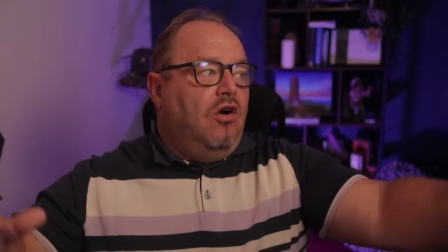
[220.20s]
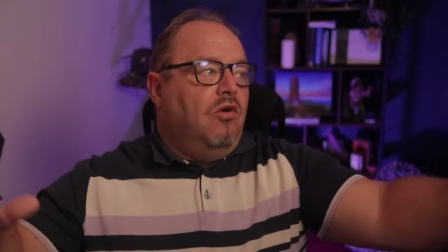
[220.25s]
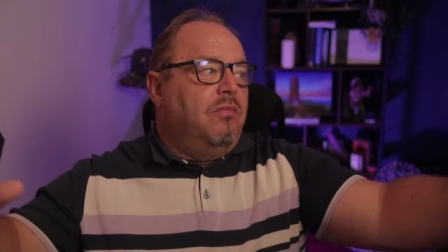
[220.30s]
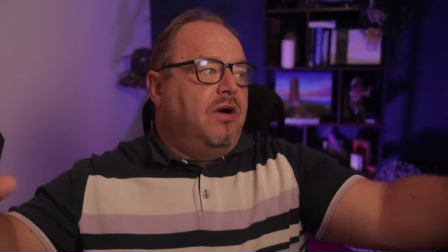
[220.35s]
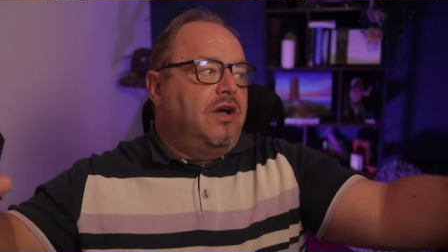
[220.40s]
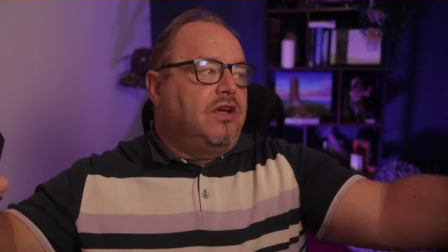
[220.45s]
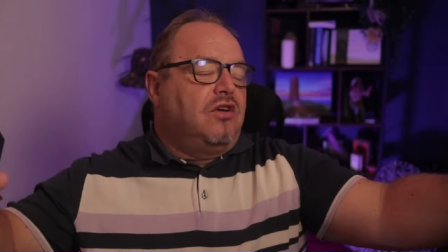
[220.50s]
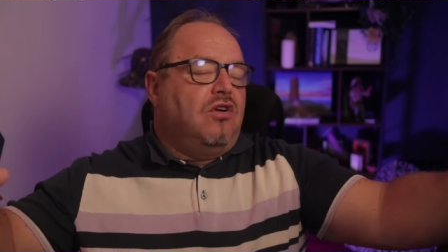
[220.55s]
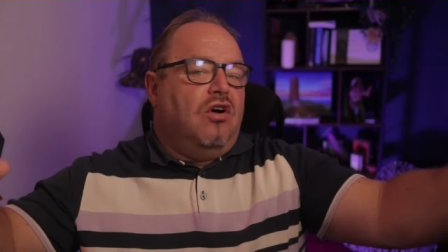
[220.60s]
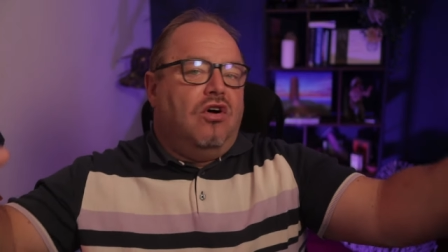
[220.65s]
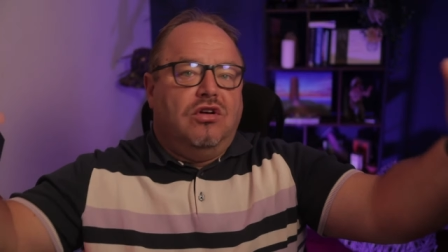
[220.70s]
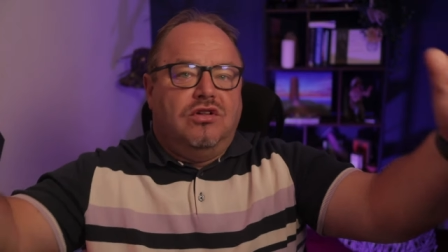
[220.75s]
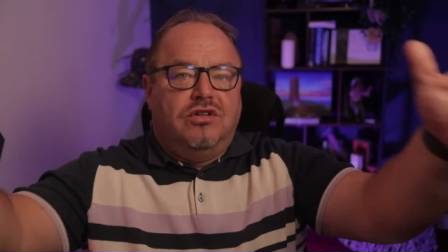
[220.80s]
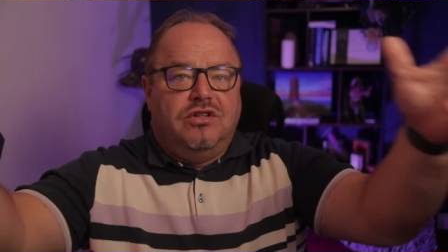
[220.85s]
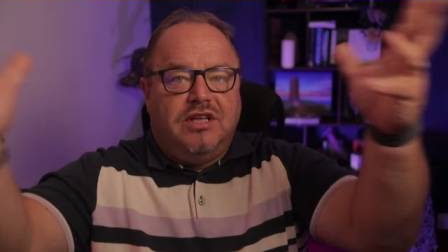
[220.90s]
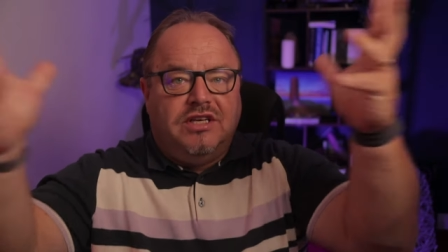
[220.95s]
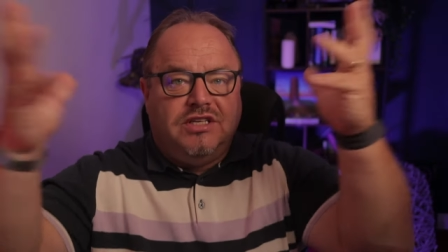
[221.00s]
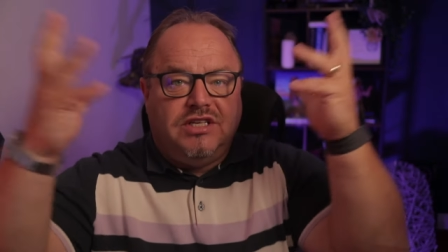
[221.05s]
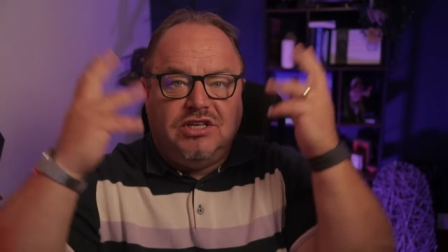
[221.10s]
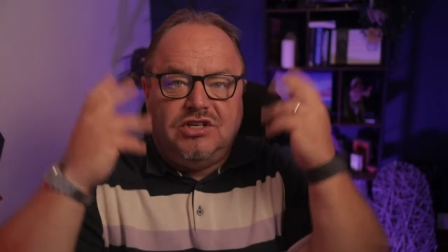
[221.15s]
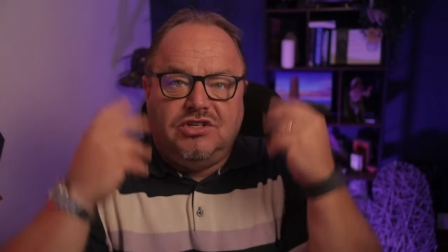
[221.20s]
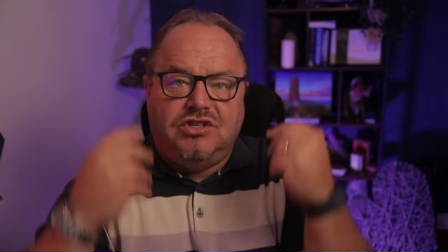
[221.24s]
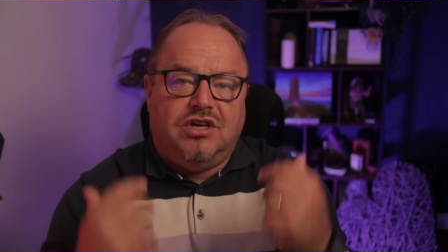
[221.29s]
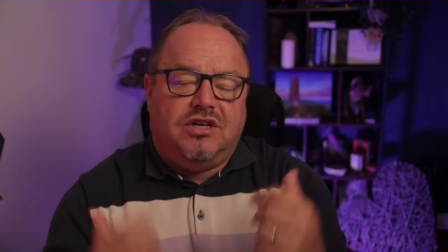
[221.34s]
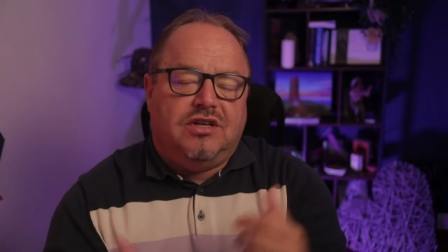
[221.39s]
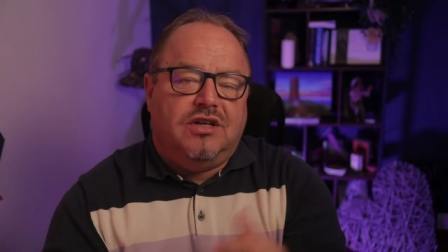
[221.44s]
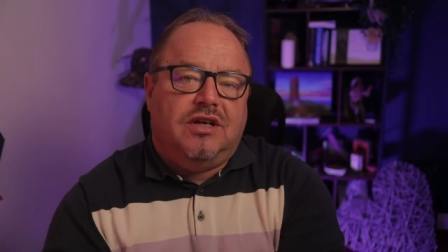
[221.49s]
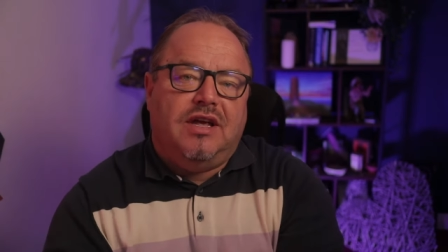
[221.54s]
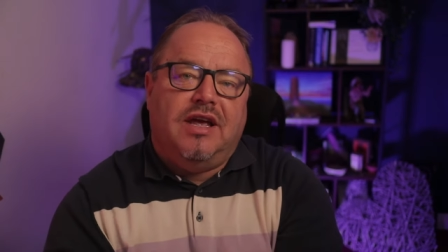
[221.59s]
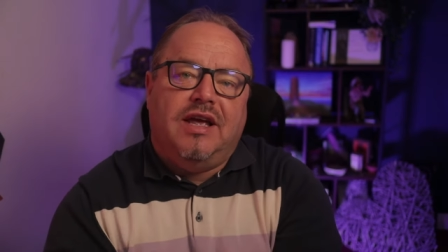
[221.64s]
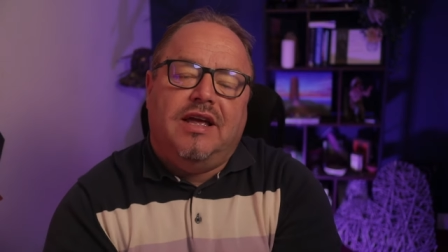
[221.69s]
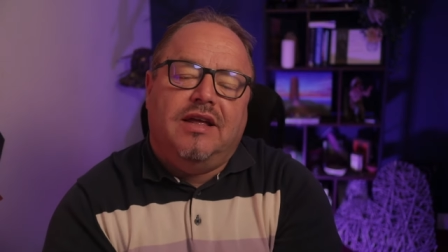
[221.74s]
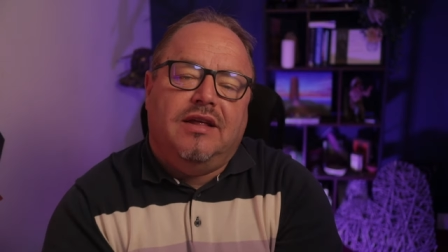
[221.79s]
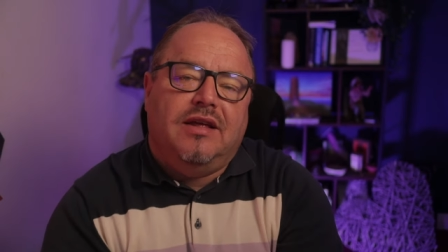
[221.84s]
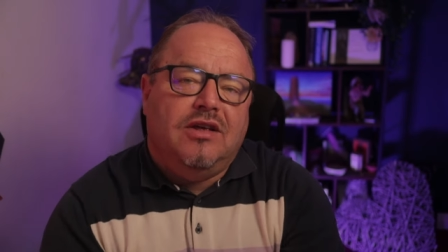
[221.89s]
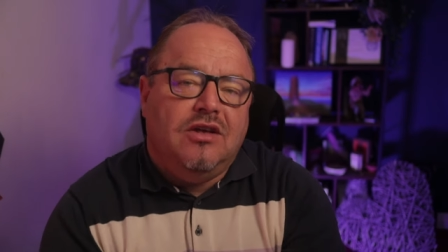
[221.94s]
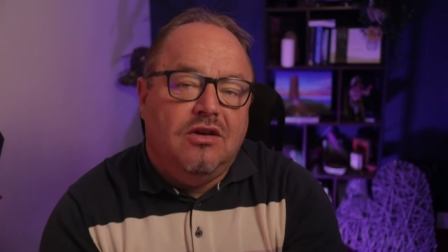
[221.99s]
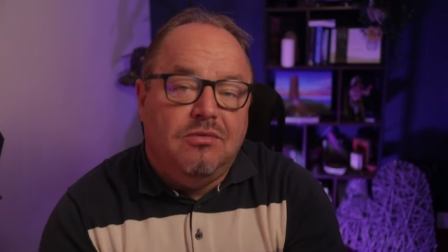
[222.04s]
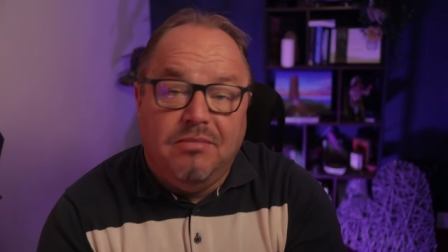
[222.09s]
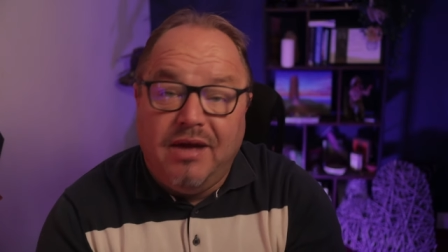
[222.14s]
"Oh my God, this is just."
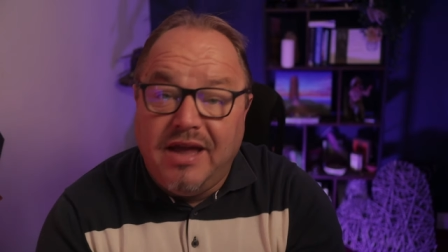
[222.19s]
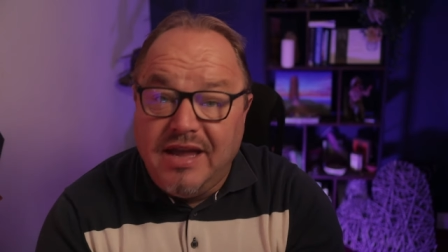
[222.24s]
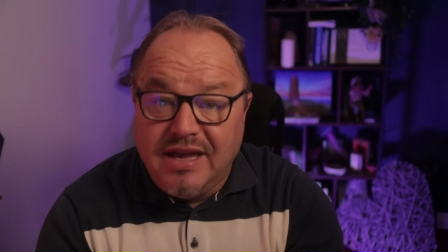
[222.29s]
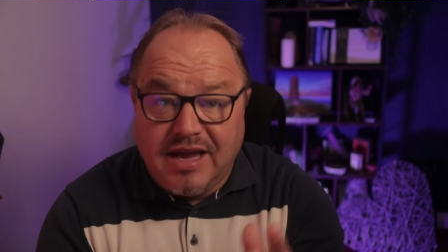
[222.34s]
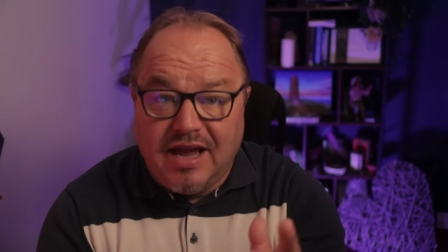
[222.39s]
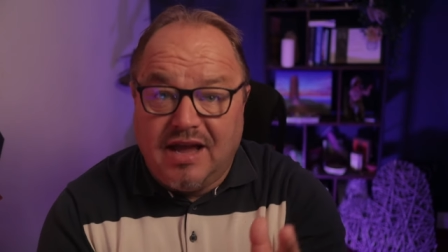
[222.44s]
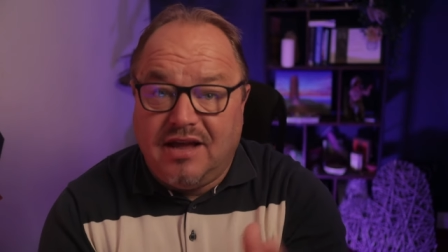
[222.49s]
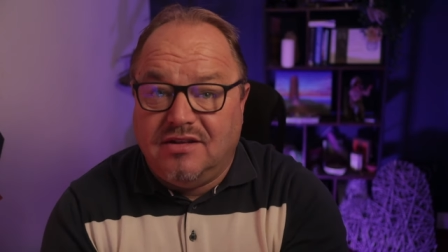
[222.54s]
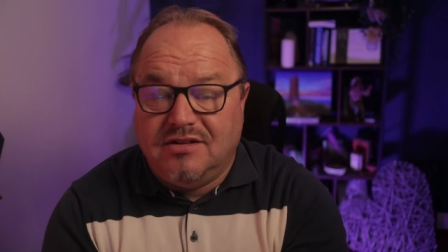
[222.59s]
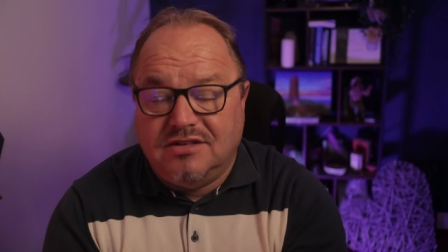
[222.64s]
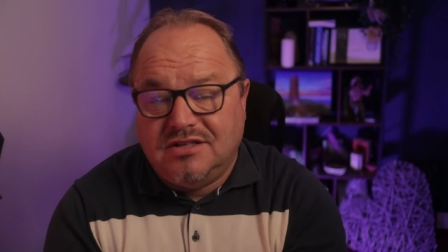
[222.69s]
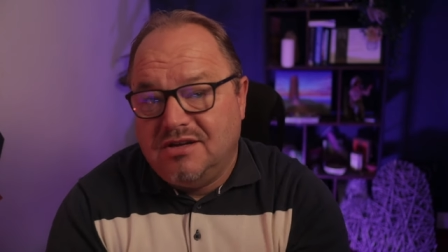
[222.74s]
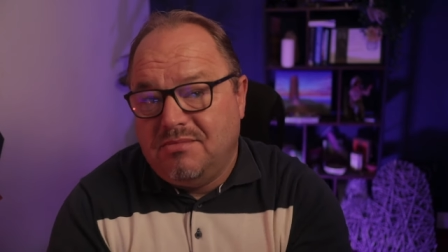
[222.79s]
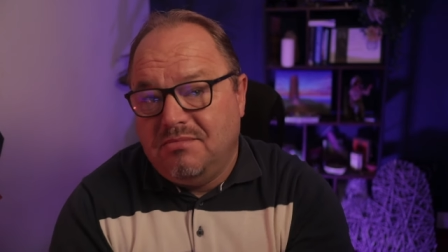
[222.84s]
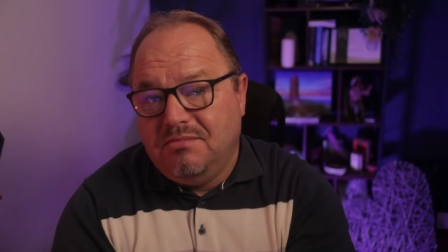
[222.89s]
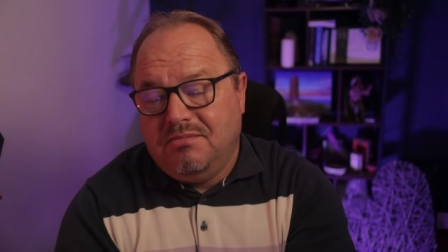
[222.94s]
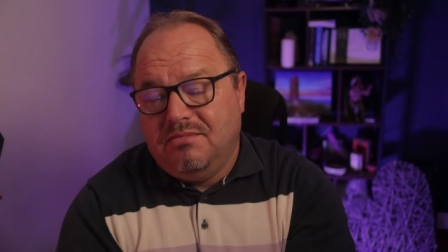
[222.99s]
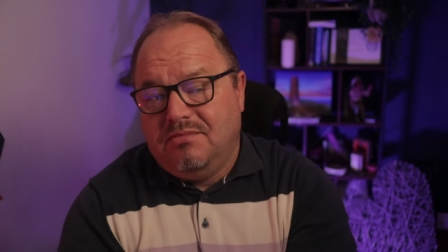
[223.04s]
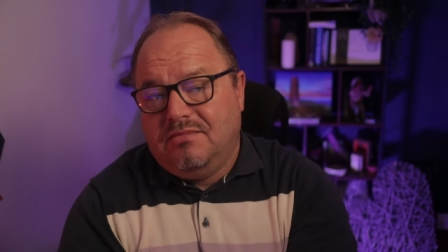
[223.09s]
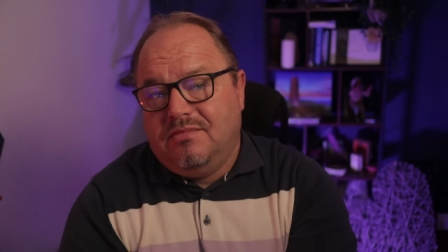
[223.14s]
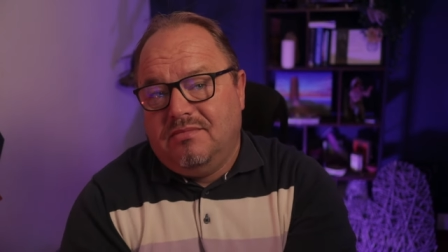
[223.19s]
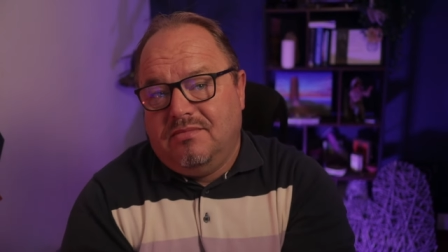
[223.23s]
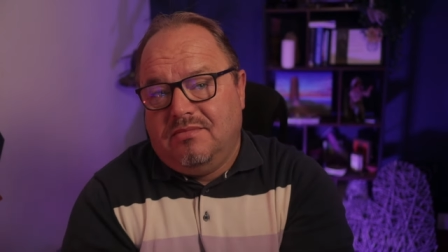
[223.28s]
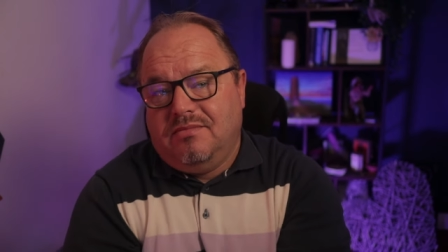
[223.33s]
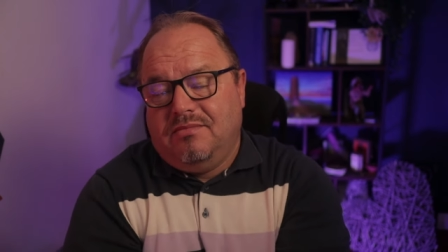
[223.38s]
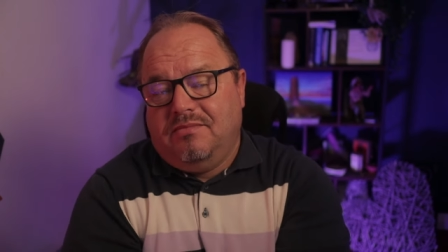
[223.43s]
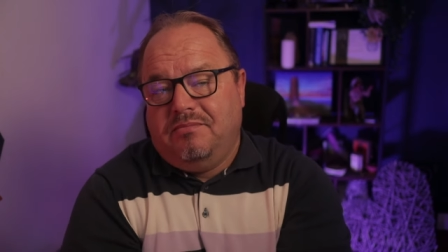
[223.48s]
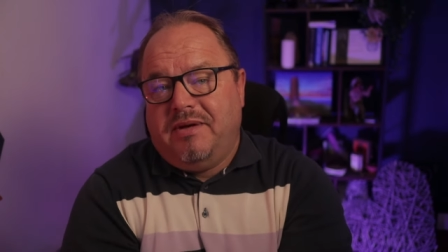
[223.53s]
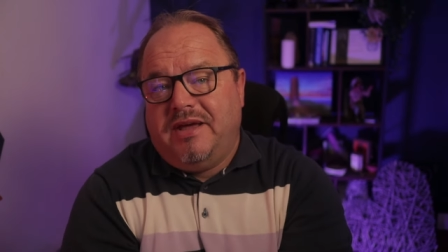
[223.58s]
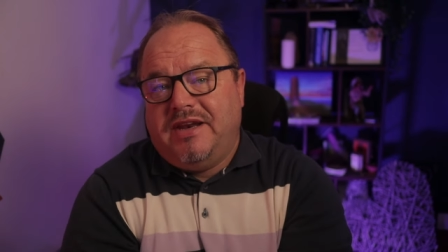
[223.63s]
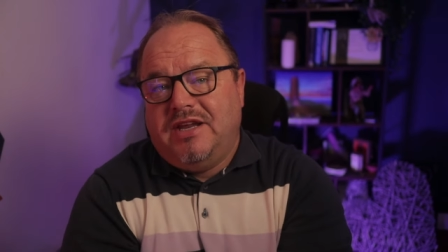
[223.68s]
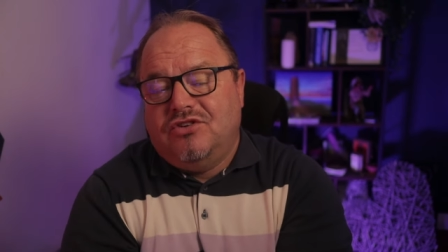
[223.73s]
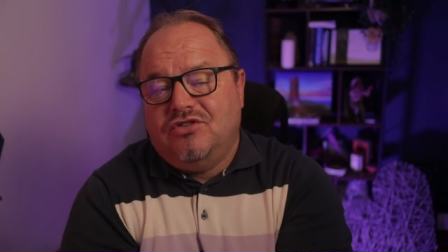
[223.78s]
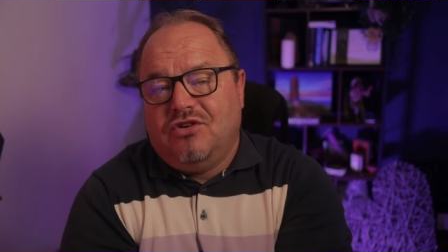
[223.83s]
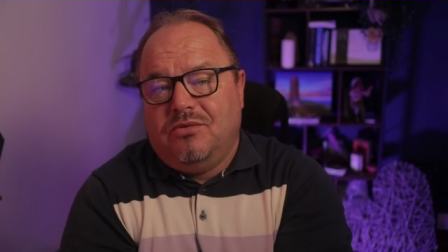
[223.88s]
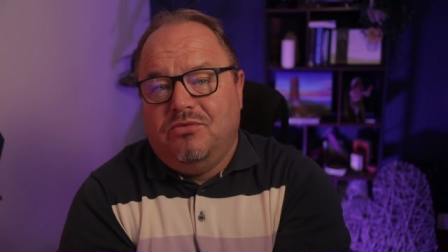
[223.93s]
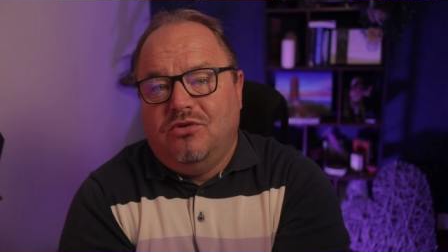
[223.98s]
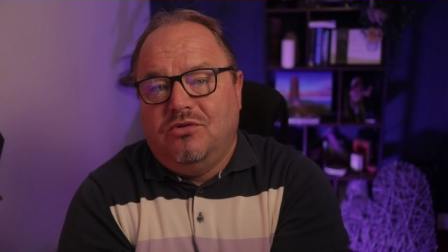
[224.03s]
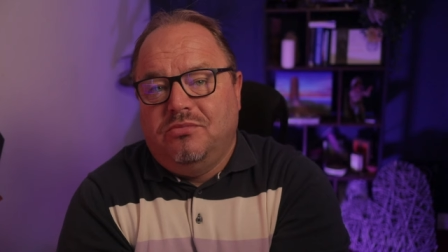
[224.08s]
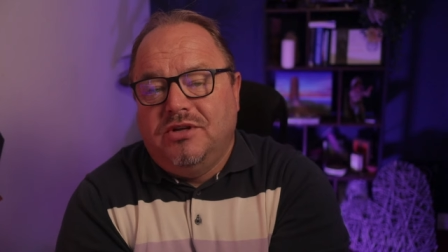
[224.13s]
You may get some penny
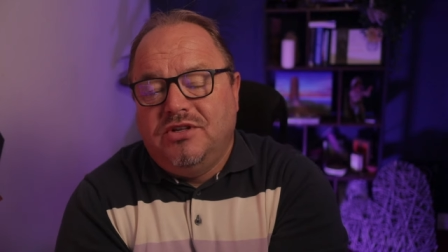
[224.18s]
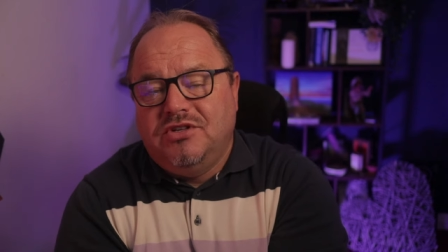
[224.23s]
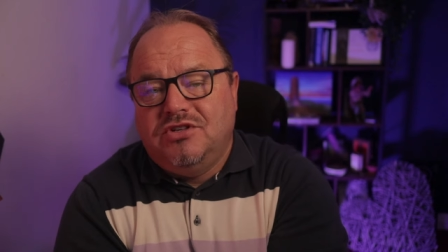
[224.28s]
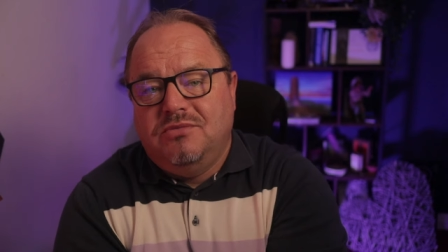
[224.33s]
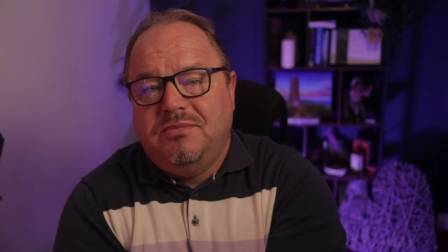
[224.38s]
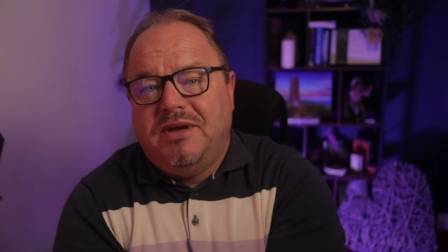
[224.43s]
drop moments.